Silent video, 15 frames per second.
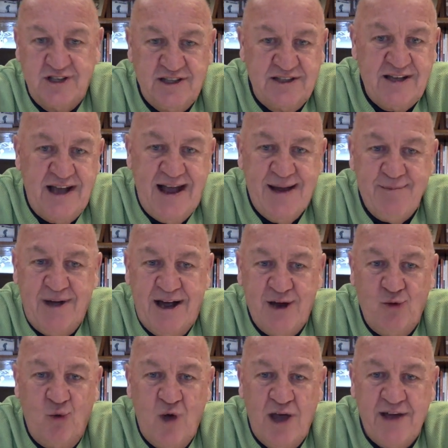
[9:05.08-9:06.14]
uh, time I
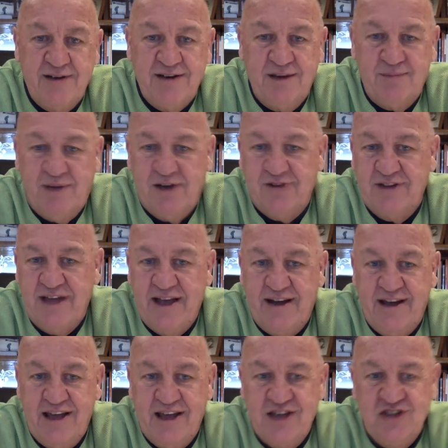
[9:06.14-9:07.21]
went, about that
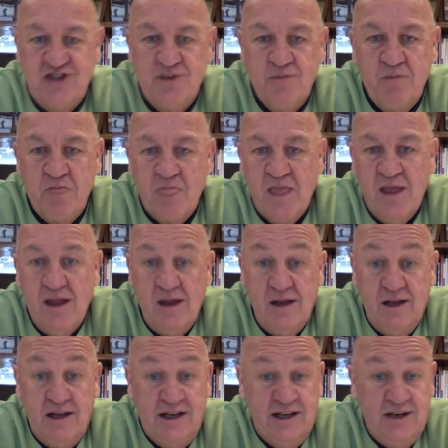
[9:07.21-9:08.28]
age
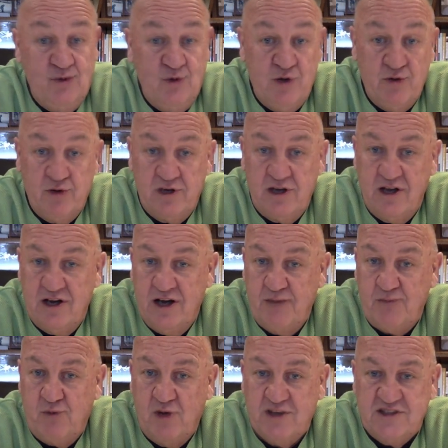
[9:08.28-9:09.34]
and we would get
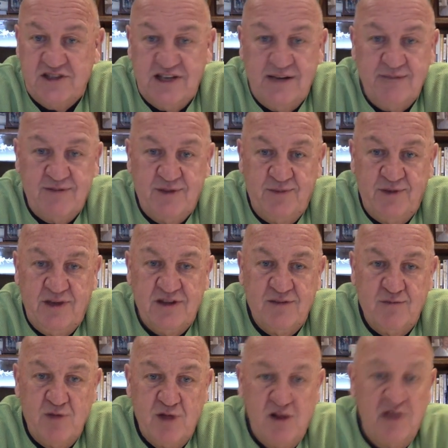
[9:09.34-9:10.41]
up what seemed to be in the
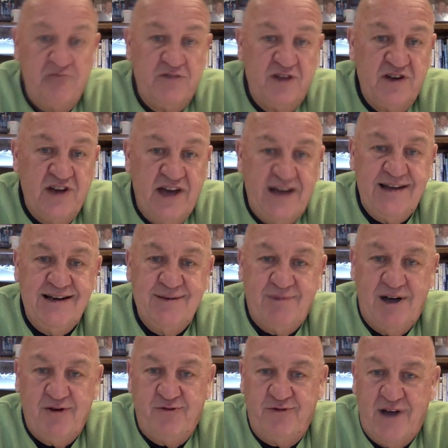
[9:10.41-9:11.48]
middle of the night,
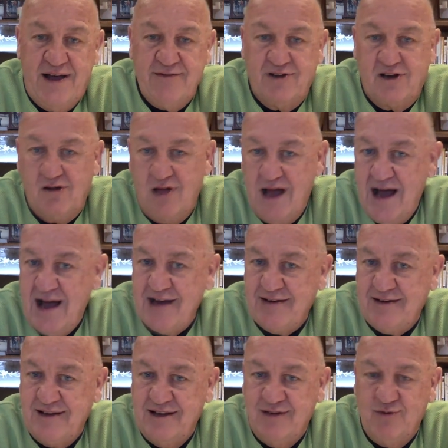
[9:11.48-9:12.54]
about five
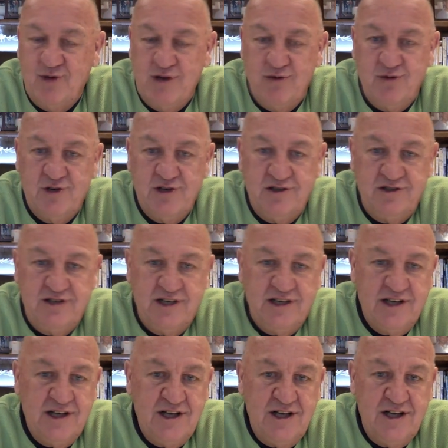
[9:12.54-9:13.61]
o'clock, and we would uh,
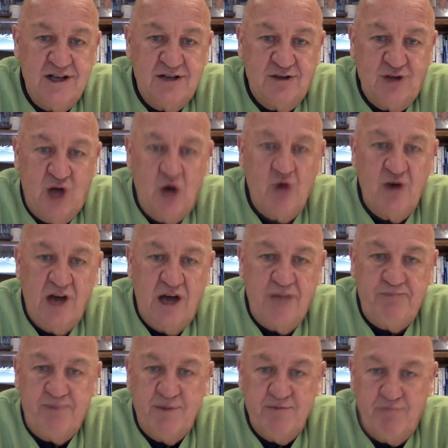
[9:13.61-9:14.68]
load
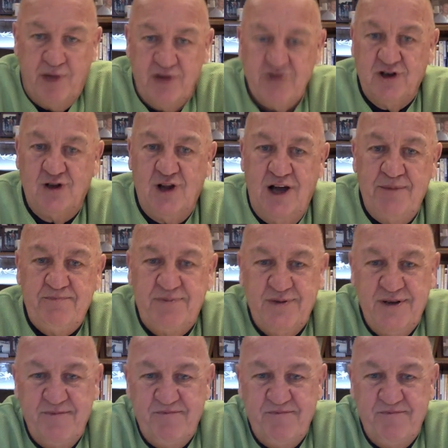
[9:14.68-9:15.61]
up and bundle up